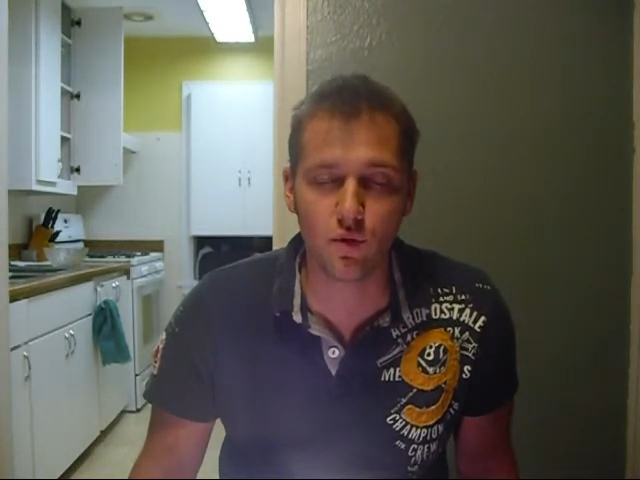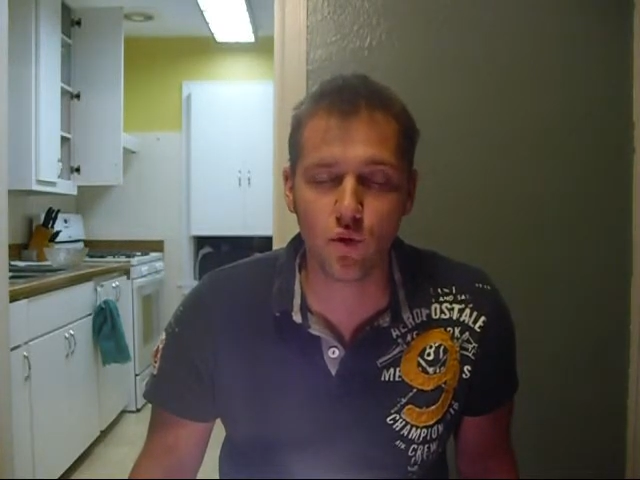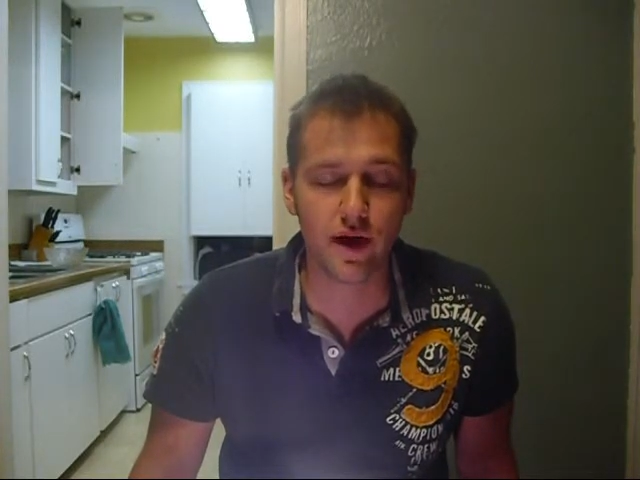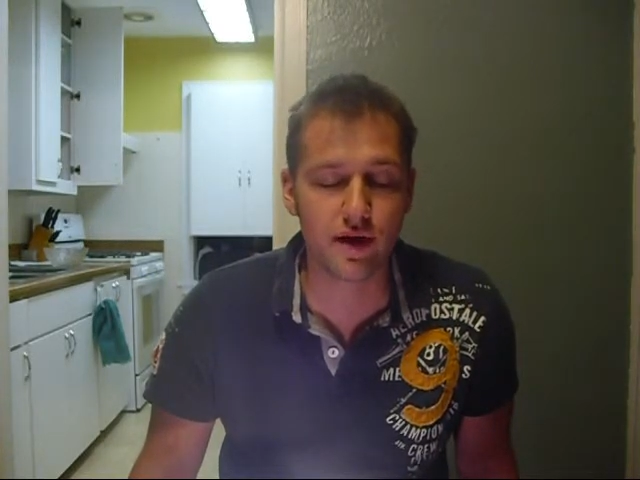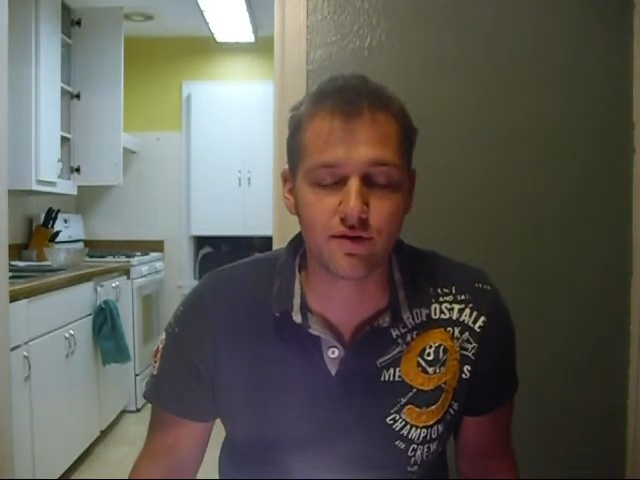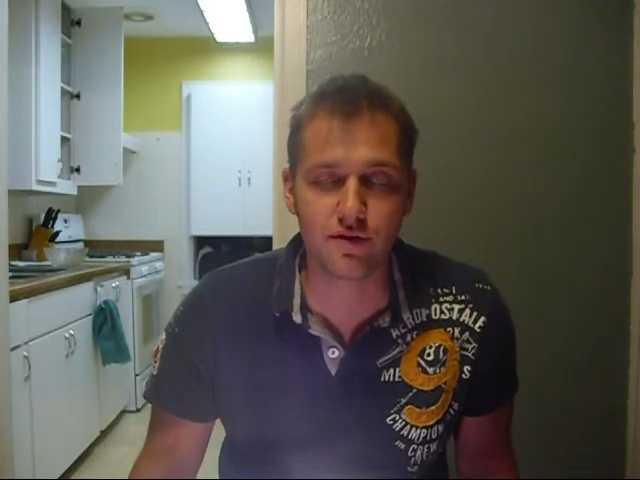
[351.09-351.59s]

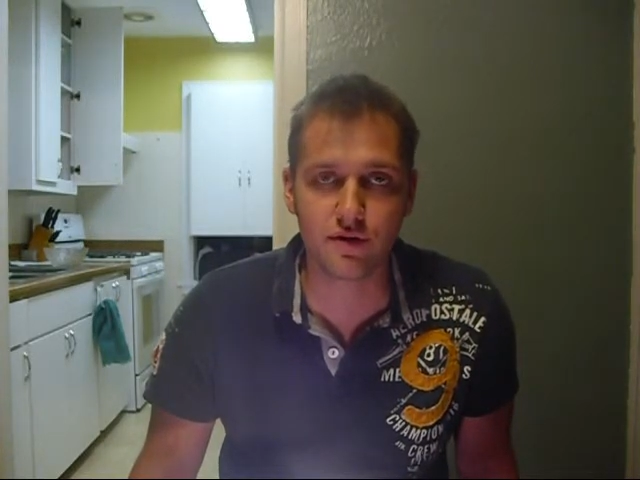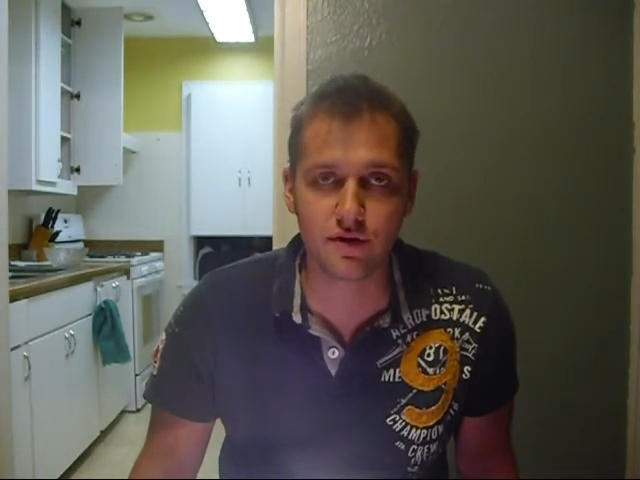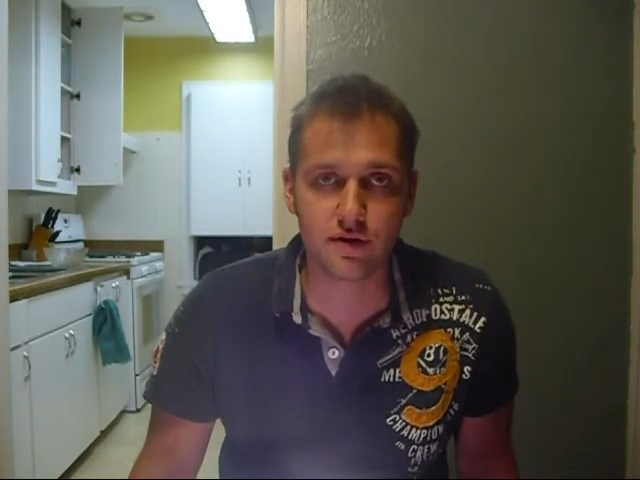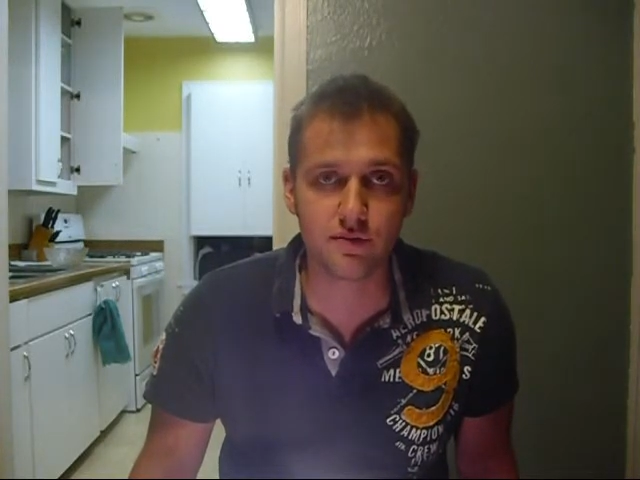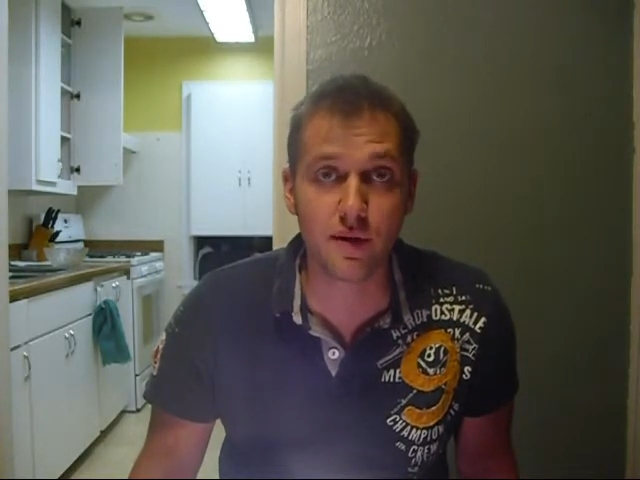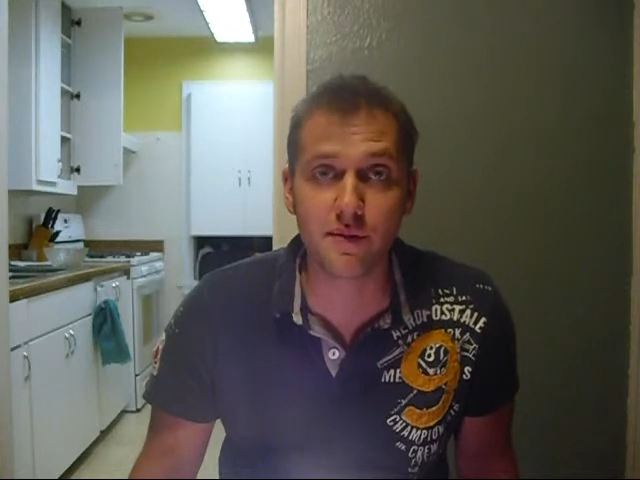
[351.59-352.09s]
weight for
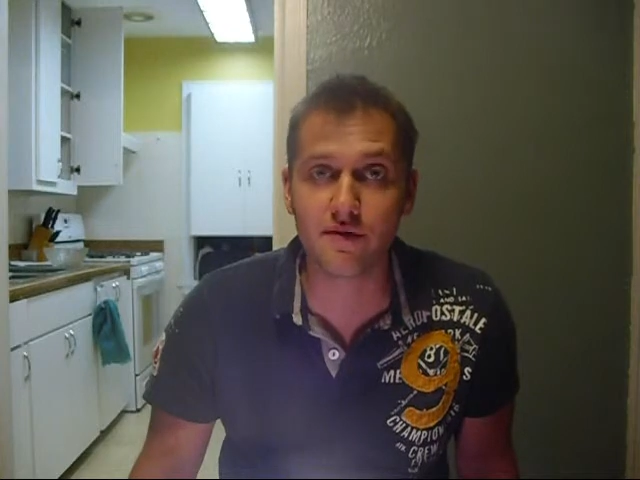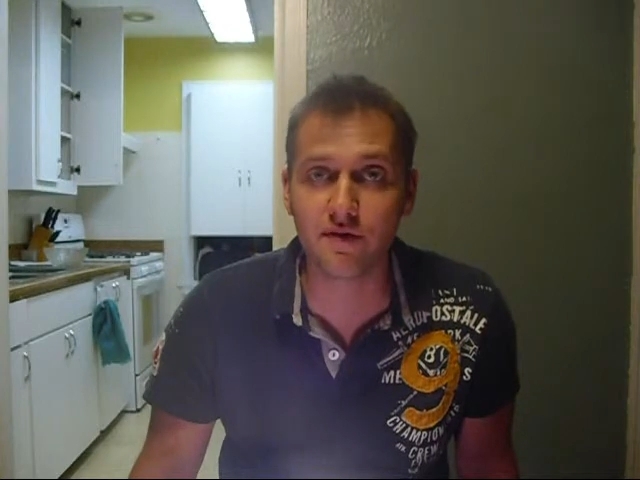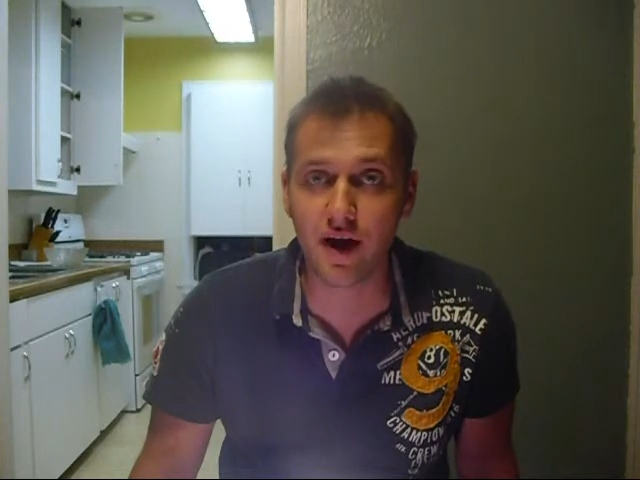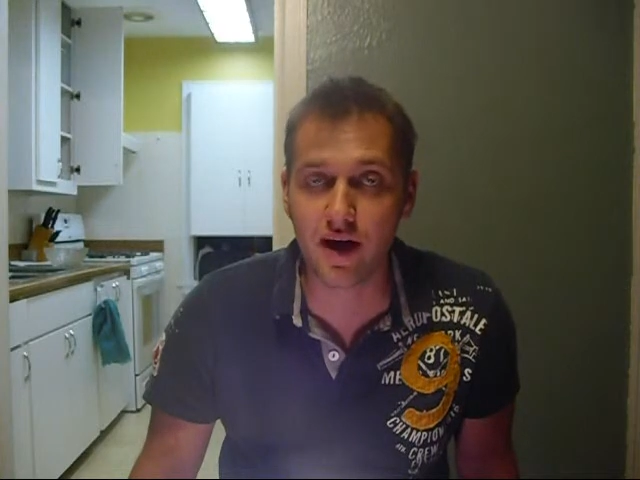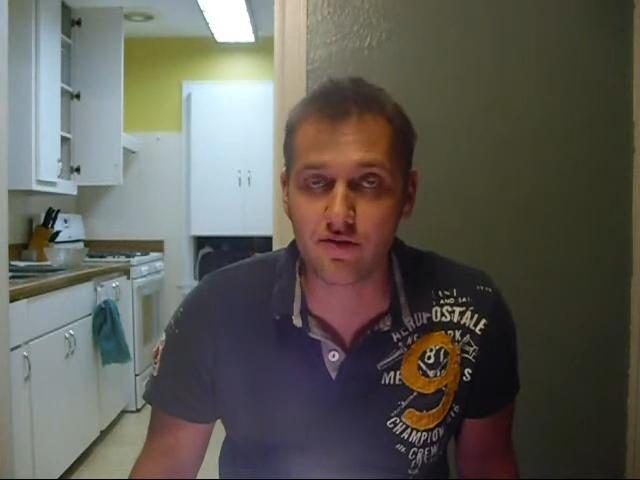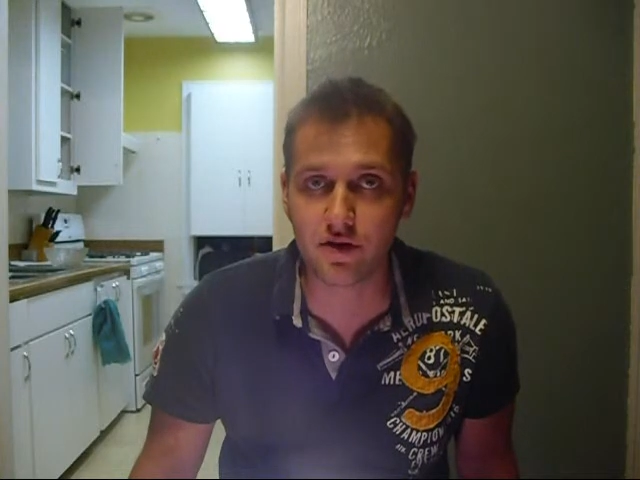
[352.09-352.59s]
maybe
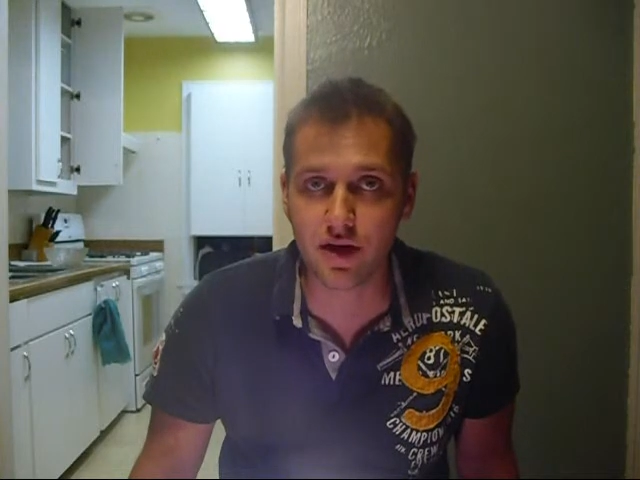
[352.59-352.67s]
5